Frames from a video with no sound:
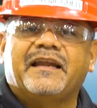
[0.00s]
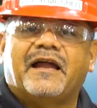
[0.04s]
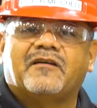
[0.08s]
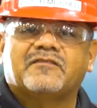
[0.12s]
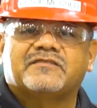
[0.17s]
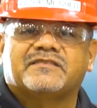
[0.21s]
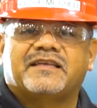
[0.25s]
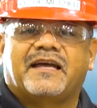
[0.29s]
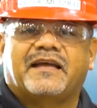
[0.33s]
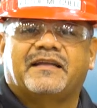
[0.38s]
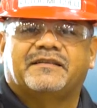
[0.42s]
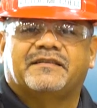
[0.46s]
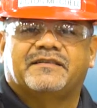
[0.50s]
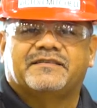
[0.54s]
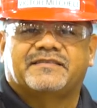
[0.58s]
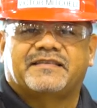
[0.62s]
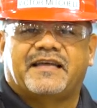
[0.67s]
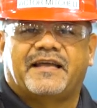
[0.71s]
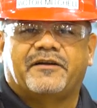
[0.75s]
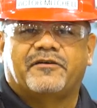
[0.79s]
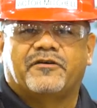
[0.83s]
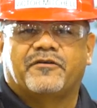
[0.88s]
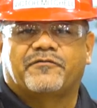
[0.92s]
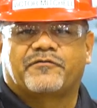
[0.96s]
outside the
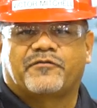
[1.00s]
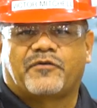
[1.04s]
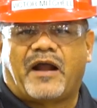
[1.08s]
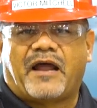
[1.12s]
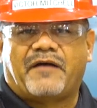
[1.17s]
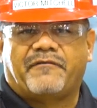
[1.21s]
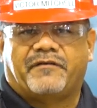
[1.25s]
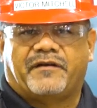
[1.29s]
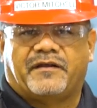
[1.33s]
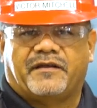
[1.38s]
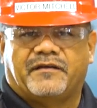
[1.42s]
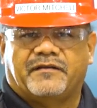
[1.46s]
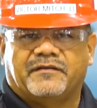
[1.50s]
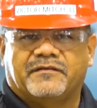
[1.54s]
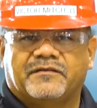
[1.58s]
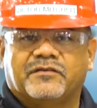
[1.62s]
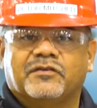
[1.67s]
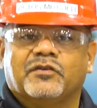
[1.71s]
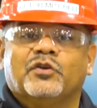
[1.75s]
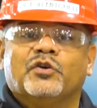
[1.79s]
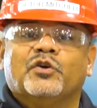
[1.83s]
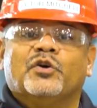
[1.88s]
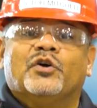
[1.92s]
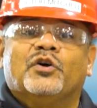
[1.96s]
center of gravity.
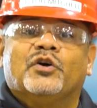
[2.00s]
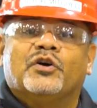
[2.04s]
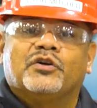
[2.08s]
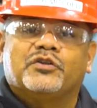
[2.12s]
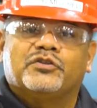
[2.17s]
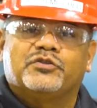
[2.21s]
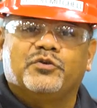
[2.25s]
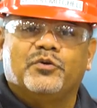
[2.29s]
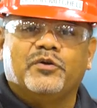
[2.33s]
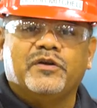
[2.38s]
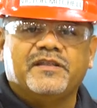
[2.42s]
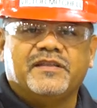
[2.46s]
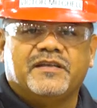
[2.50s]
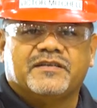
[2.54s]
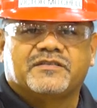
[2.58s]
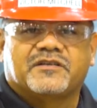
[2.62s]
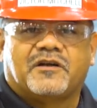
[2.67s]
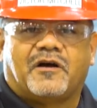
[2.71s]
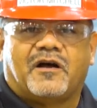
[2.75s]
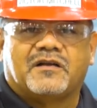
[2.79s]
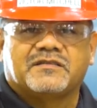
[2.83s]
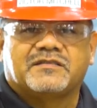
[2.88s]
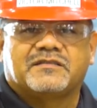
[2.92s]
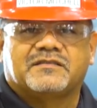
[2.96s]
Doing this
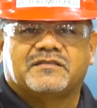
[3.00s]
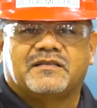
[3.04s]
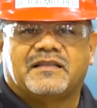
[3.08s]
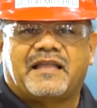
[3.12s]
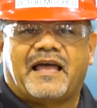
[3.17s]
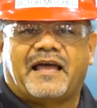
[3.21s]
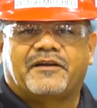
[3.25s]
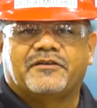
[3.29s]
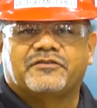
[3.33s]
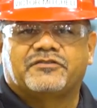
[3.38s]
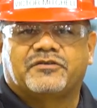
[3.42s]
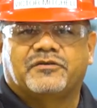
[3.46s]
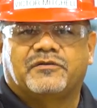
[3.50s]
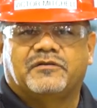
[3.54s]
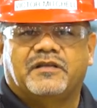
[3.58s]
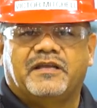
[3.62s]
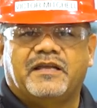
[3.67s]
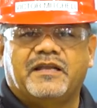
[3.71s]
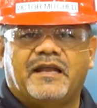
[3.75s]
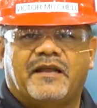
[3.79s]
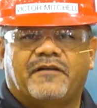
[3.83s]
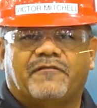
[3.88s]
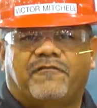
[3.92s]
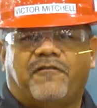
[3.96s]
causes the ladder to
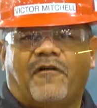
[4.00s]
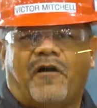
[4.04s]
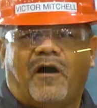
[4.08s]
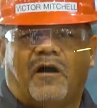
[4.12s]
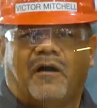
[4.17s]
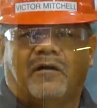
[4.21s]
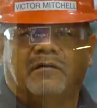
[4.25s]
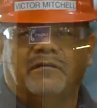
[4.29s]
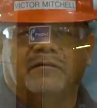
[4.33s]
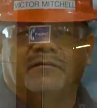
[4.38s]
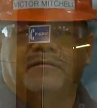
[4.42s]
lean and fall,